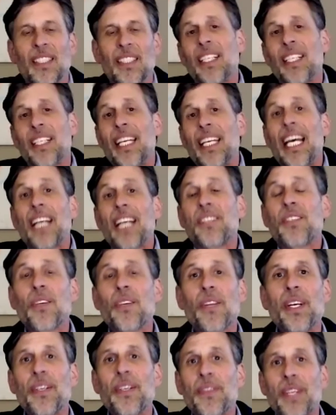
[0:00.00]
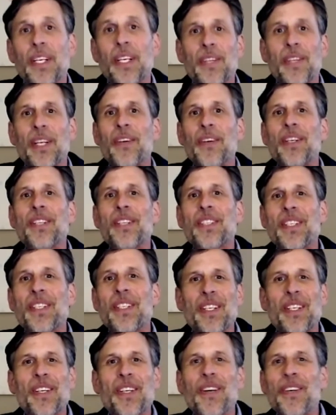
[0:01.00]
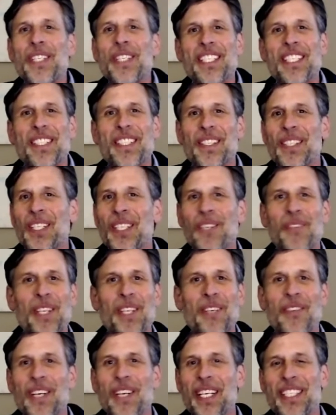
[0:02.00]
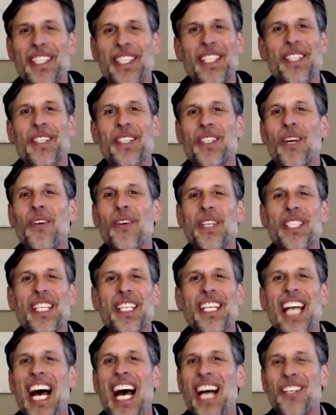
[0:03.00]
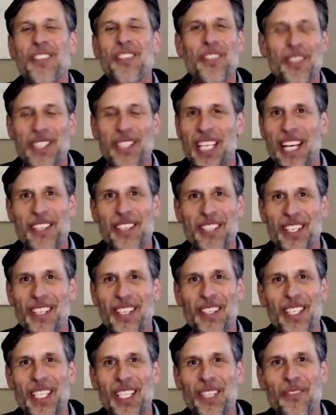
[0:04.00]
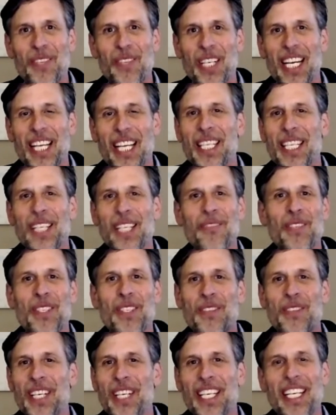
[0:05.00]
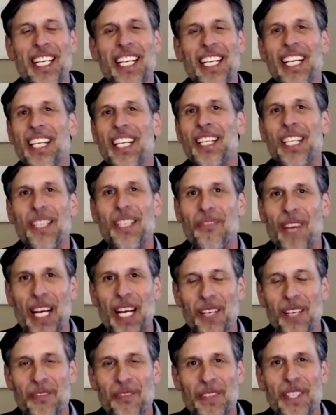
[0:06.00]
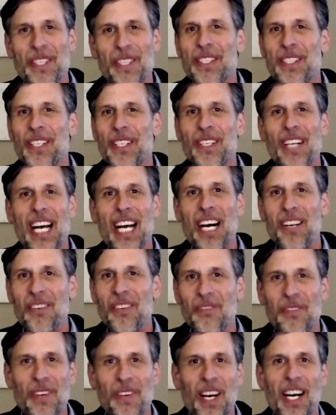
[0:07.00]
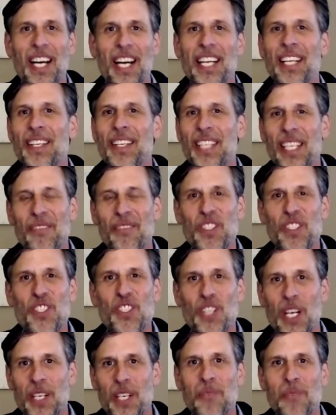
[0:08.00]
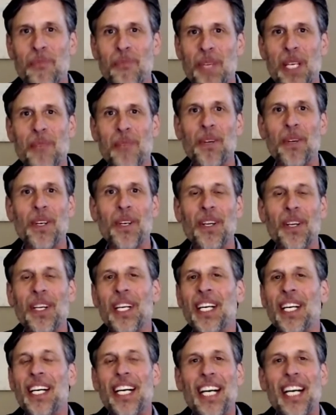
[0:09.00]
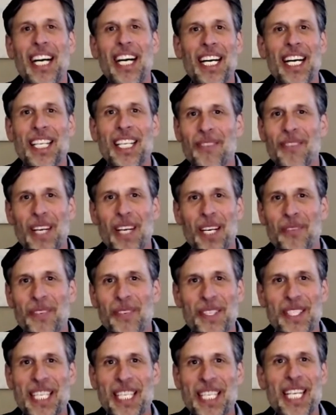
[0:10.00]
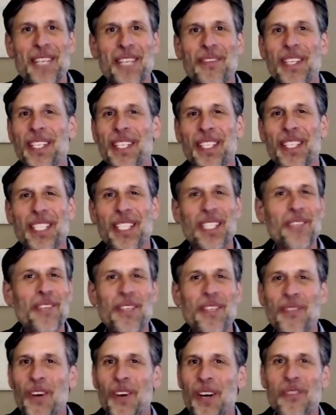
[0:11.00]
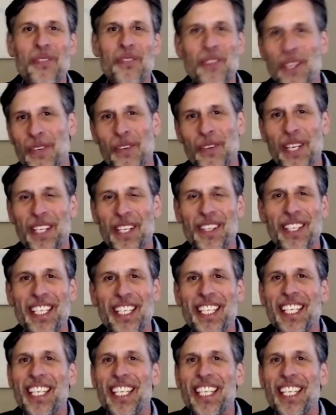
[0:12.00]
Yeah, so there there there is a there always is a little bit of a there's always a natural tension a little bit I think between the developers that are out in front and the infrastructure people uh, developers tend to be a little bit more freewheeling.